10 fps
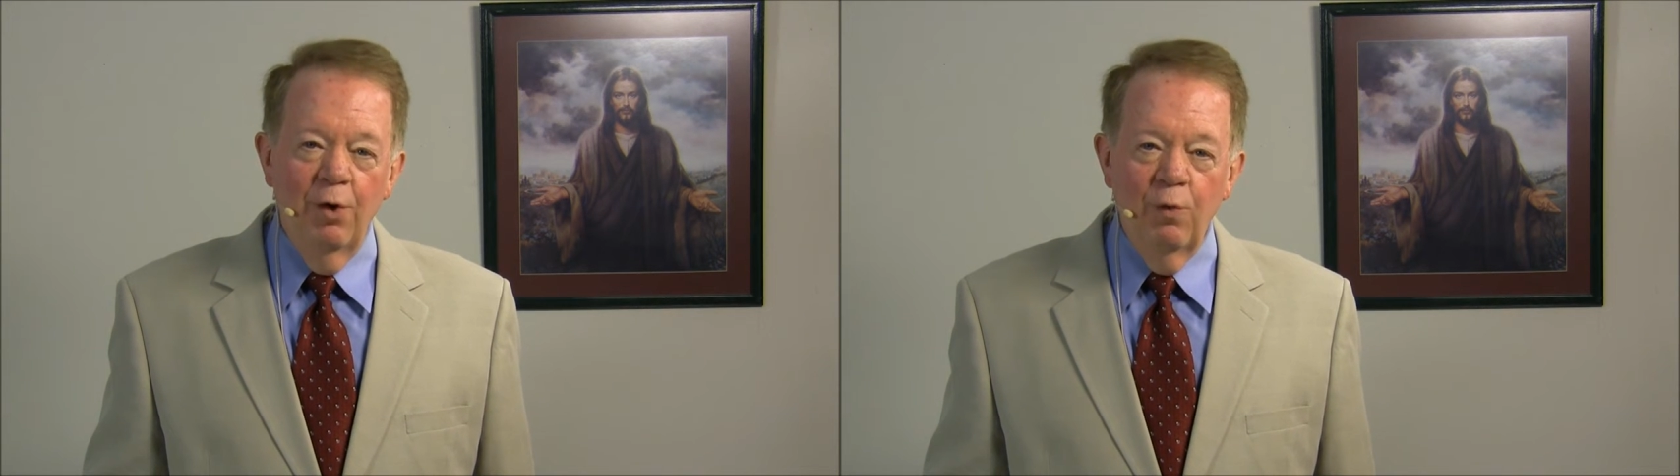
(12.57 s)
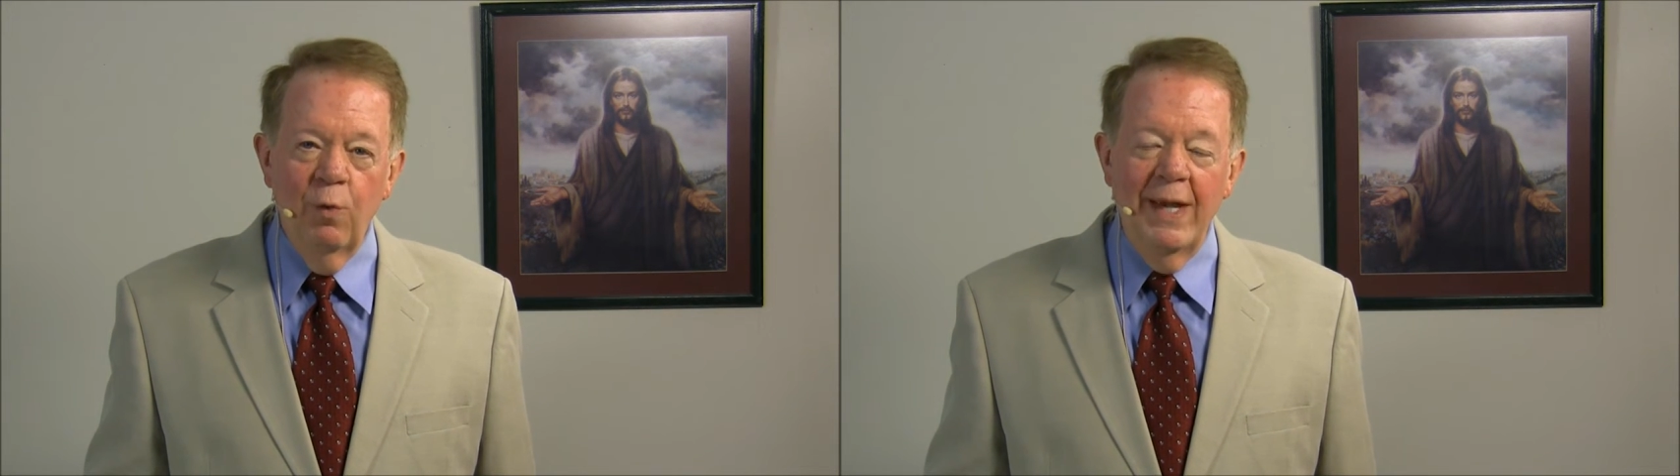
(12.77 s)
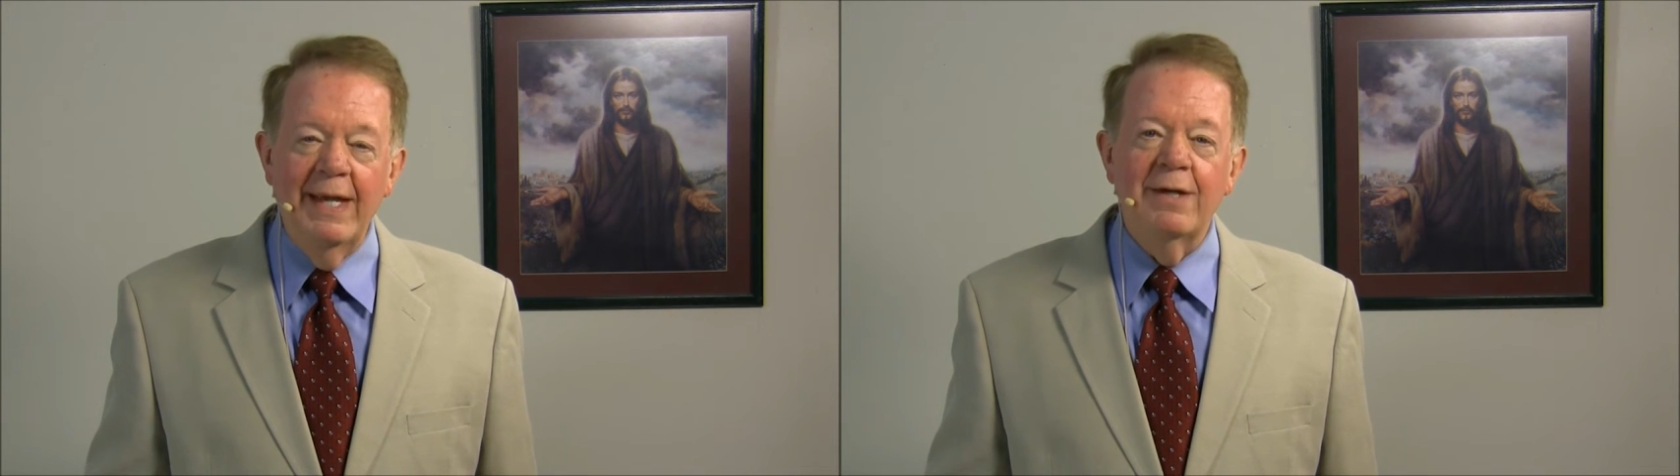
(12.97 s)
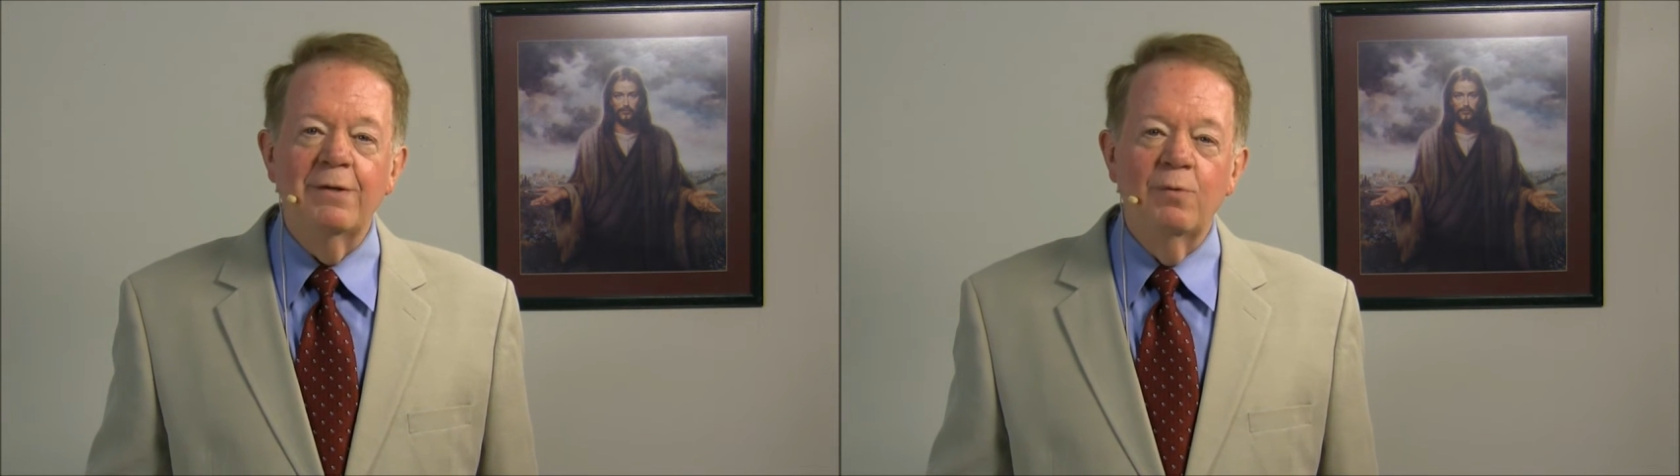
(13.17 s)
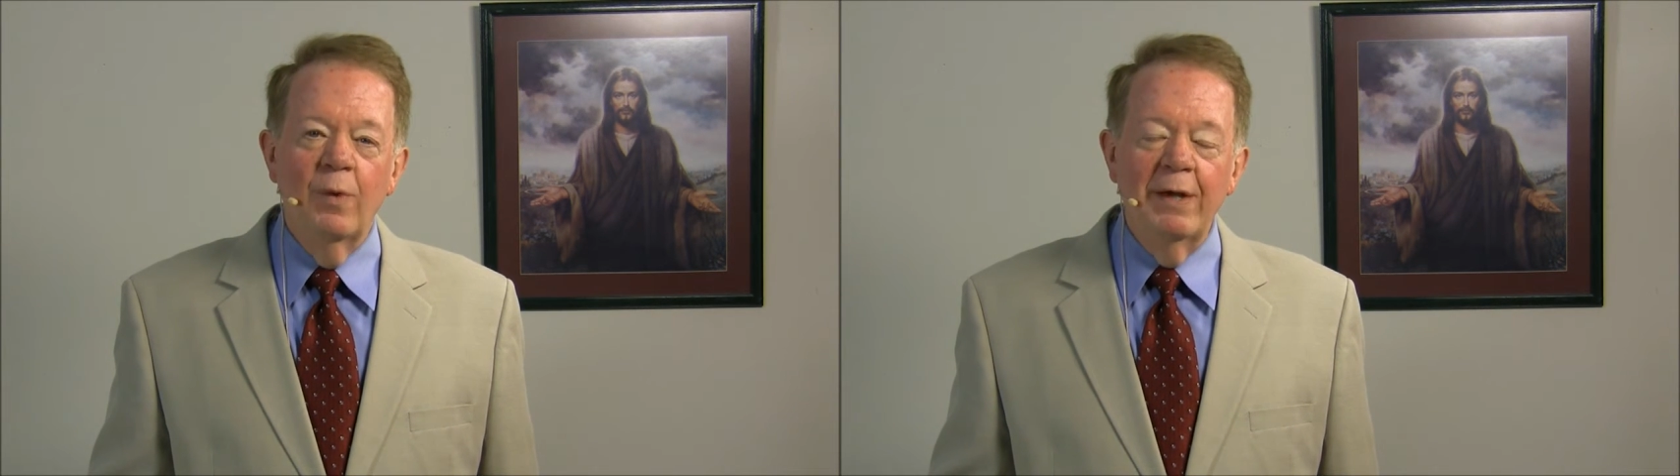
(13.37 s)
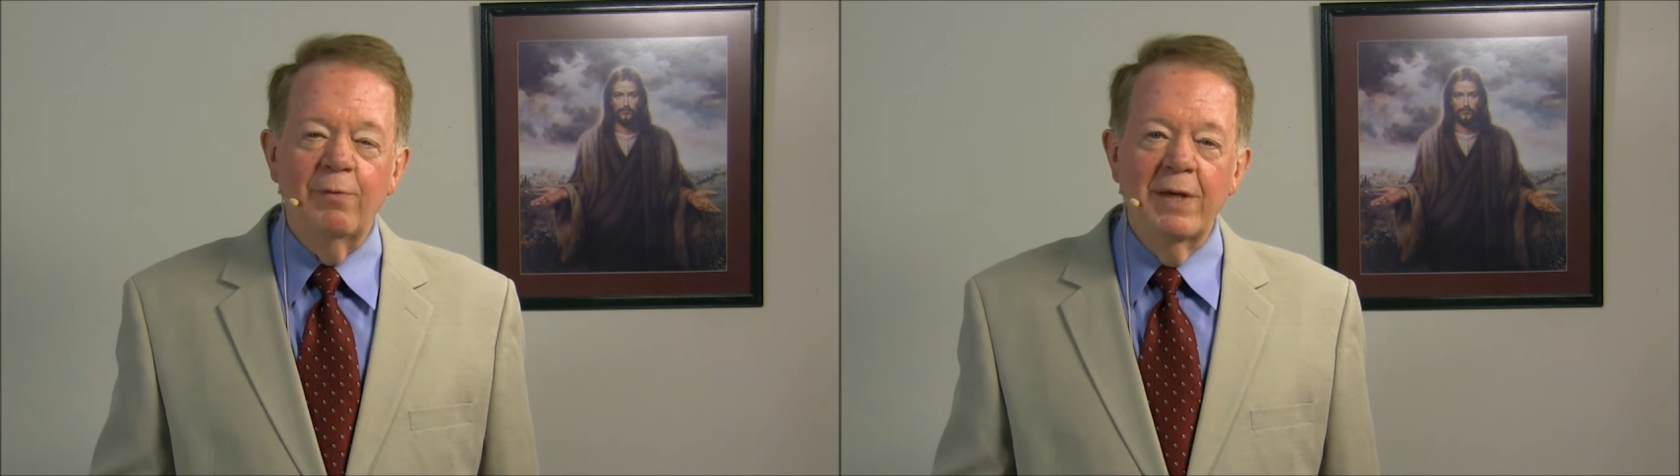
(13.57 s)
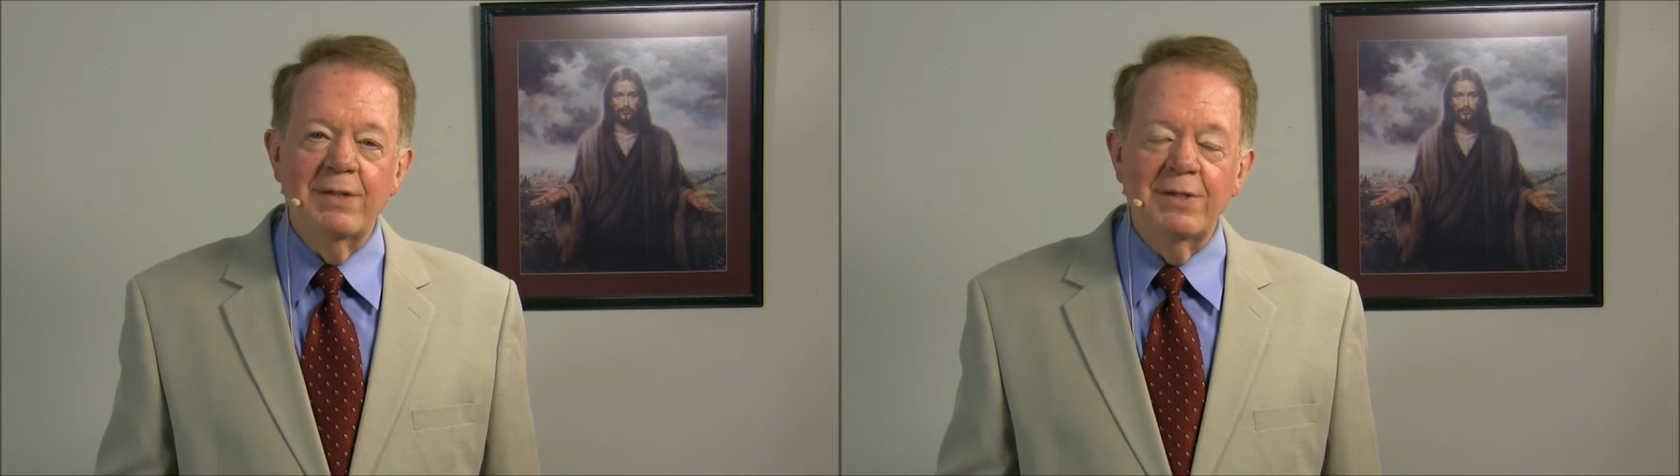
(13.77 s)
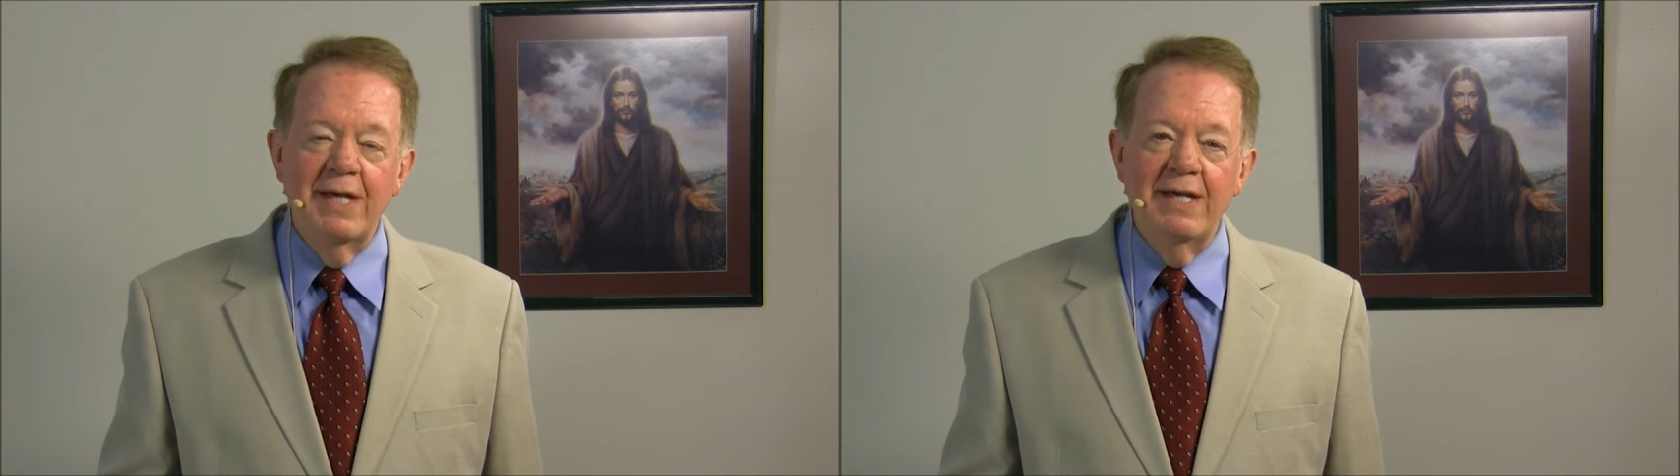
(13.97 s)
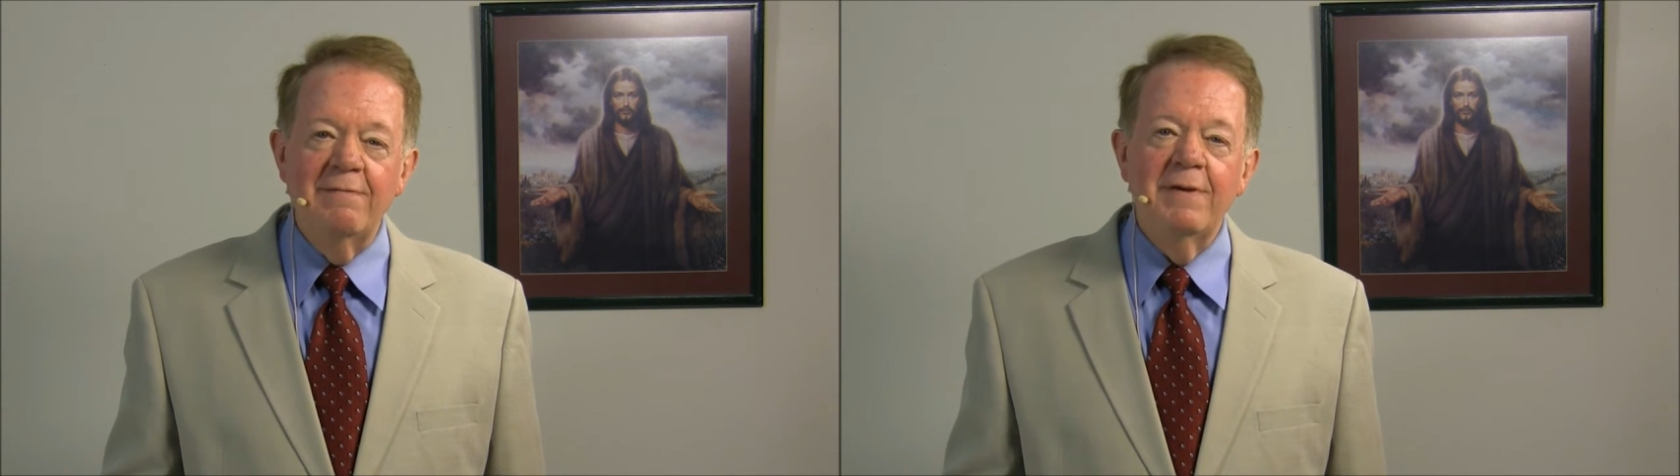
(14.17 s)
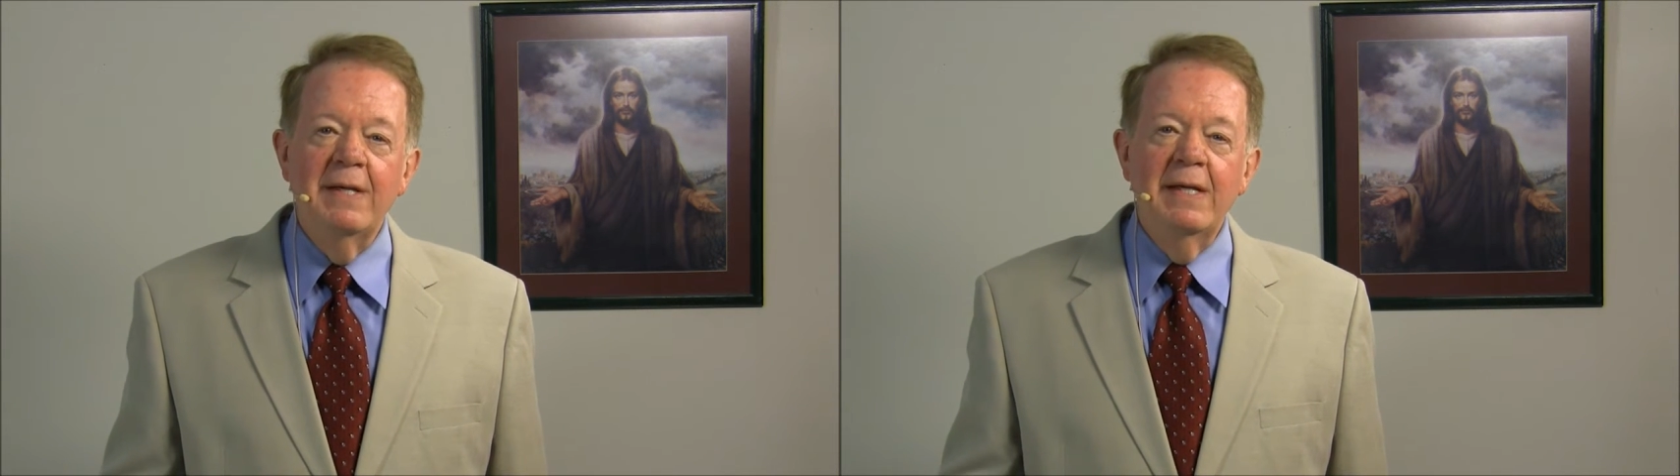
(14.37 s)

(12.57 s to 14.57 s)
a week, we receive